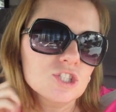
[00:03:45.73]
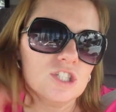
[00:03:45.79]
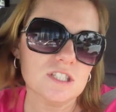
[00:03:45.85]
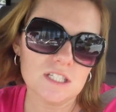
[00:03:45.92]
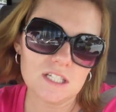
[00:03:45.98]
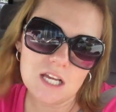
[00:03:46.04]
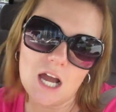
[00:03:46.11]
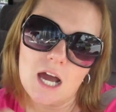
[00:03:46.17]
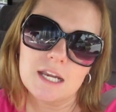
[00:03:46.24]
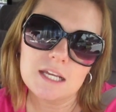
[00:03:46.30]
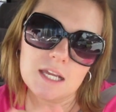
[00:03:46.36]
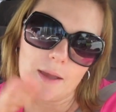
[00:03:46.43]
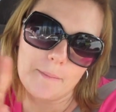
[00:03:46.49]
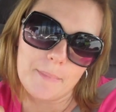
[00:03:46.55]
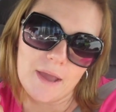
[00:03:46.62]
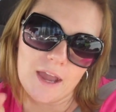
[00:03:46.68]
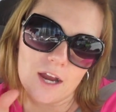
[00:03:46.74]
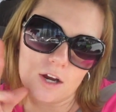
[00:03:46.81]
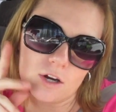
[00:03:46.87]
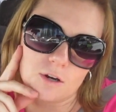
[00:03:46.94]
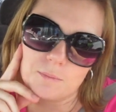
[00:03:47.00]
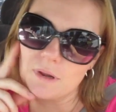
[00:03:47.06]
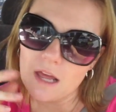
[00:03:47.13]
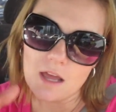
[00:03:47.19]
just to kind of
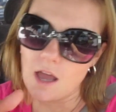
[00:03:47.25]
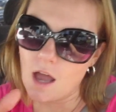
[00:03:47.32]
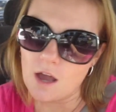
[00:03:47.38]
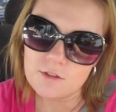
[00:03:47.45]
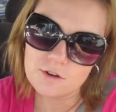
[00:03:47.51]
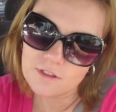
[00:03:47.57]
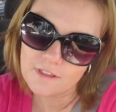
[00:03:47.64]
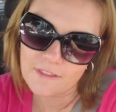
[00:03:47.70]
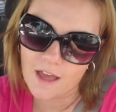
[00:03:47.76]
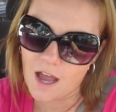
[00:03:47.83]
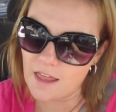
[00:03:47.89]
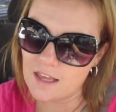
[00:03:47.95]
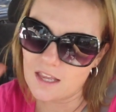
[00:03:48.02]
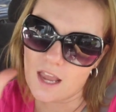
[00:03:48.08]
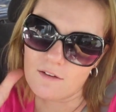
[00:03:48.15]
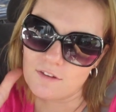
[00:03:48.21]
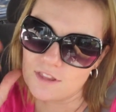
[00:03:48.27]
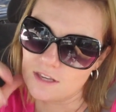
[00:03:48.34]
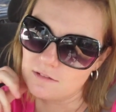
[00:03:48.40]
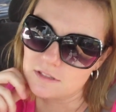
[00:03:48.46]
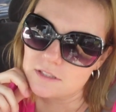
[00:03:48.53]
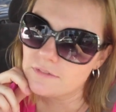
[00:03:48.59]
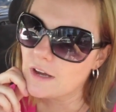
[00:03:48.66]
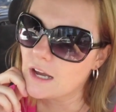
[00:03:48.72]
compare. But other than that, like
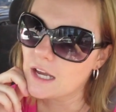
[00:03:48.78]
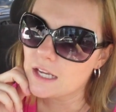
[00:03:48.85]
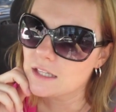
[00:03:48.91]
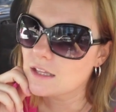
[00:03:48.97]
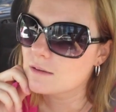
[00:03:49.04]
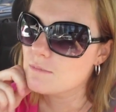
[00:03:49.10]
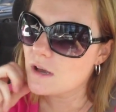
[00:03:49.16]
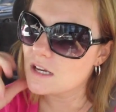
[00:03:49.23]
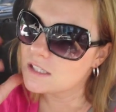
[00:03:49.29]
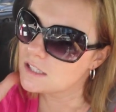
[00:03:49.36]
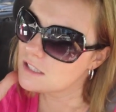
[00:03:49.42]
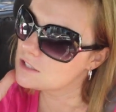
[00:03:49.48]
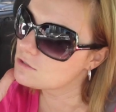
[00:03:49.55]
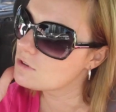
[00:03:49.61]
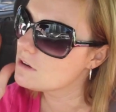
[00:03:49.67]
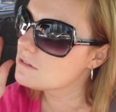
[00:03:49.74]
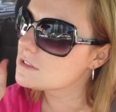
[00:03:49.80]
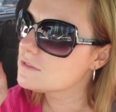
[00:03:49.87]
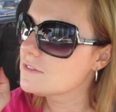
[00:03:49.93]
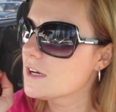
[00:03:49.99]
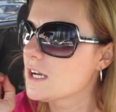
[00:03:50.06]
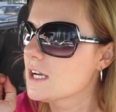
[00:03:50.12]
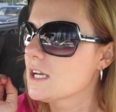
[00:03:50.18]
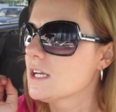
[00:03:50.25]
everything was fine. Like my cholesterol was
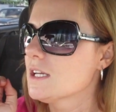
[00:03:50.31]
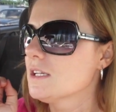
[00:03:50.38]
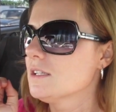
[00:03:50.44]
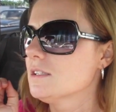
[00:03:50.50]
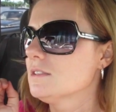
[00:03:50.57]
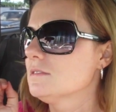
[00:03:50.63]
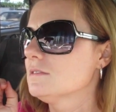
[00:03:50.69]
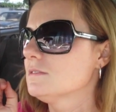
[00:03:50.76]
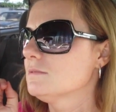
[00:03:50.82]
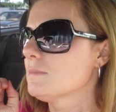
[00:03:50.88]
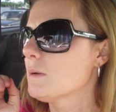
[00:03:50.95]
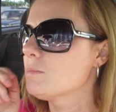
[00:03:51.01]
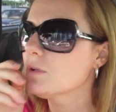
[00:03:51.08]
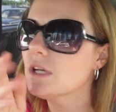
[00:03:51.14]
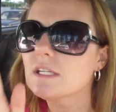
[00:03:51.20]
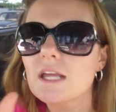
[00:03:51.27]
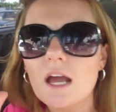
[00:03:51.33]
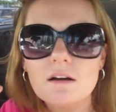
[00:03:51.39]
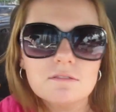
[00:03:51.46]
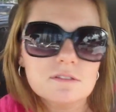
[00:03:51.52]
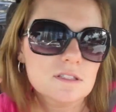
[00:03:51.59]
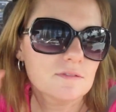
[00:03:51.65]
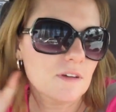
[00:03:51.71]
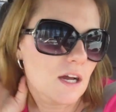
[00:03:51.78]
fine, my blood
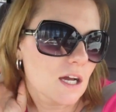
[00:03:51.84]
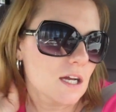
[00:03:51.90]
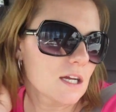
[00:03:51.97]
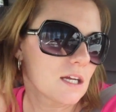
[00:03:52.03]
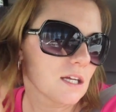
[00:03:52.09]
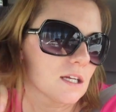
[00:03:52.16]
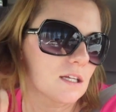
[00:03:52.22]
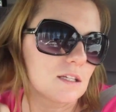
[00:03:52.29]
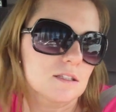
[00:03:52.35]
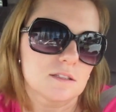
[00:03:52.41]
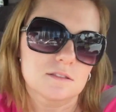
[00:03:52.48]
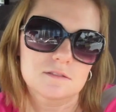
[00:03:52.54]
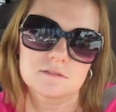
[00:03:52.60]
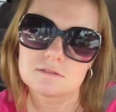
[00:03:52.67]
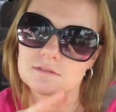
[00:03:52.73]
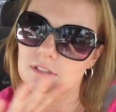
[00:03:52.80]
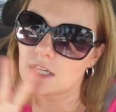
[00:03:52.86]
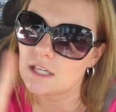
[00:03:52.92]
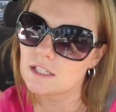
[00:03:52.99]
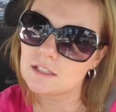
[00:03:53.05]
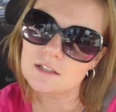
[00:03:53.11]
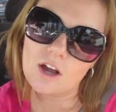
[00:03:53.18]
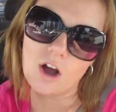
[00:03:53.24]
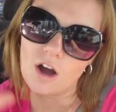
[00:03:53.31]
count was fine,
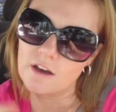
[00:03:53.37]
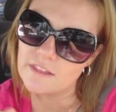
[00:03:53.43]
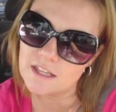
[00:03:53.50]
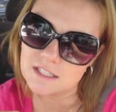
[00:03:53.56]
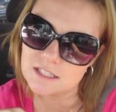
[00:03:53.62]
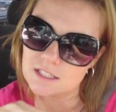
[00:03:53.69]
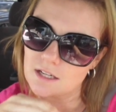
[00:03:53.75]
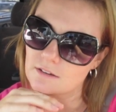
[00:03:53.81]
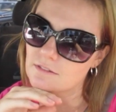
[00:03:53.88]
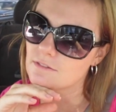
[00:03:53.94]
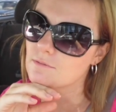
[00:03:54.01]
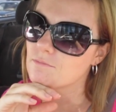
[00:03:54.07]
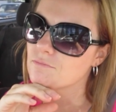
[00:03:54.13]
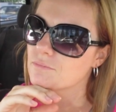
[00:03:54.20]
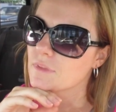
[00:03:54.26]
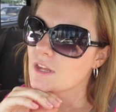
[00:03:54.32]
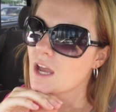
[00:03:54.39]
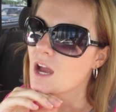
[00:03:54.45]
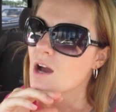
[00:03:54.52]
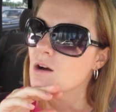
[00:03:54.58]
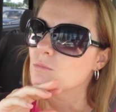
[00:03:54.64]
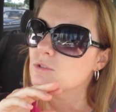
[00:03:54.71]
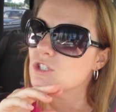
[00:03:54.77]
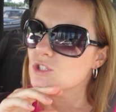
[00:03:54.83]
like all that stuff.
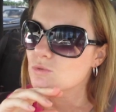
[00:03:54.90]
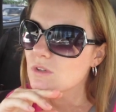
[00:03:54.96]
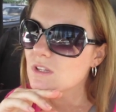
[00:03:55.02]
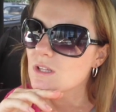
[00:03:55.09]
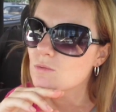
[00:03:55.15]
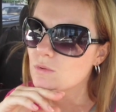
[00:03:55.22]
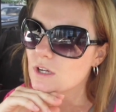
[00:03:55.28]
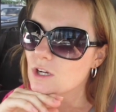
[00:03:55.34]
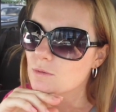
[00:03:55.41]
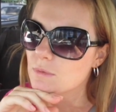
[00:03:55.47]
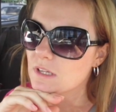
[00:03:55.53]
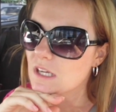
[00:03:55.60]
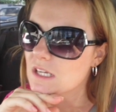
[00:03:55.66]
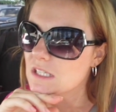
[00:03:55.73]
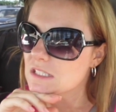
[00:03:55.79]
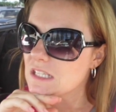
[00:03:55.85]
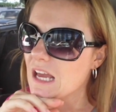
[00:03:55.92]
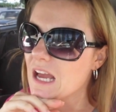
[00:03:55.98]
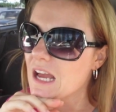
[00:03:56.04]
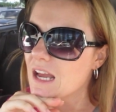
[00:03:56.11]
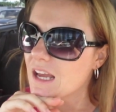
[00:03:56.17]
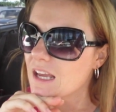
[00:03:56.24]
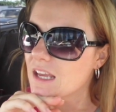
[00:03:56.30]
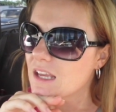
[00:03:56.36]
Which is really weird because
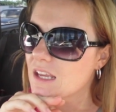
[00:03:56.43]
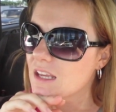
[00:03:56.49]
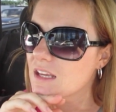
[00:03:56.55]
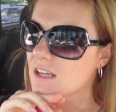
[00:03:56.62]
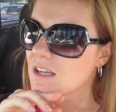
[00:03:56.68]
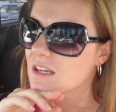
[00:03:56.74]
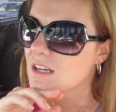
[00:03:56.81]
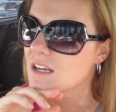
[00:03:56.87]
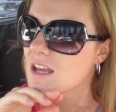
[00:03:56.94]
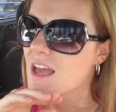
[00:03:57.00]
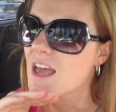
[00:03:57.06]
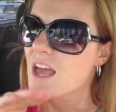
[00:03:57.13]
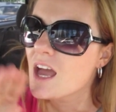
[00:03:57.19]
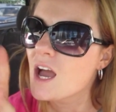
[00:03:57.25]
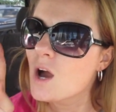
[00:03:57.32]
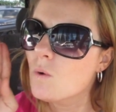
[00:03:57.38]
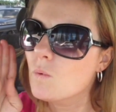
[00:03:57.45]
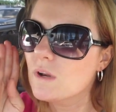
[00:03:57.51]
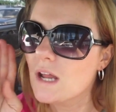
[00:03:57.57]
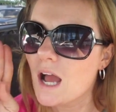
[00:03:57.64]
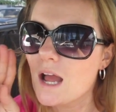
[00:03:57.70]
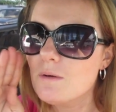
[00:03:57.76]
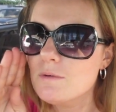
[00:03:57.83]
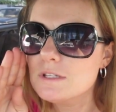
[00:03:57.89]
I, when
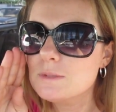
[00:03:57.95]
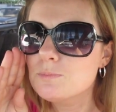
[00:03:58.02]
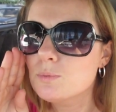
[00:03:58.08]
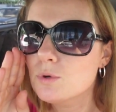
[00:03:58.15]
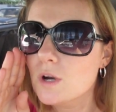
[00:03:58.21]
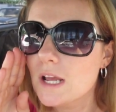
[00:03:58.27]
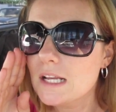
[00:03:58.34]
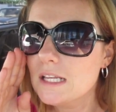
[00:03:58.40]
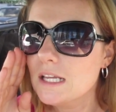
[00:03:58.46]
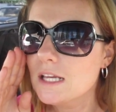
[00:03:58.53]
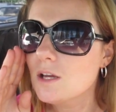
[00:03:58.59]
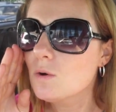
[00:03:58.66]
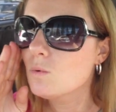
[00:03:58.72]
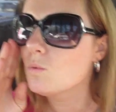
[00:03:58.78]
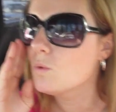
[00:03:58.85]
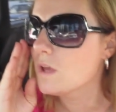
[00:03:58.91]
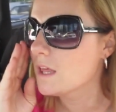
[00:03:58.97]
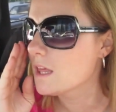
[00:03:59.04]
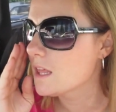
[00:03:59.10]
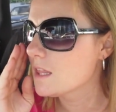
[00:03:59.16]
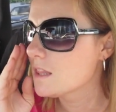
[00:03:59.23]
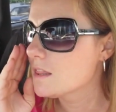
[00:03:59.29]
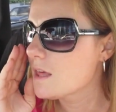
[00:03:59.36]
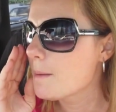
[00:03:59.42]
I was pregnant
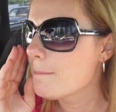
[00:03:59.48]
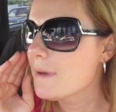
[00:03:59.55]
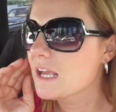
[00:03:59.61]
with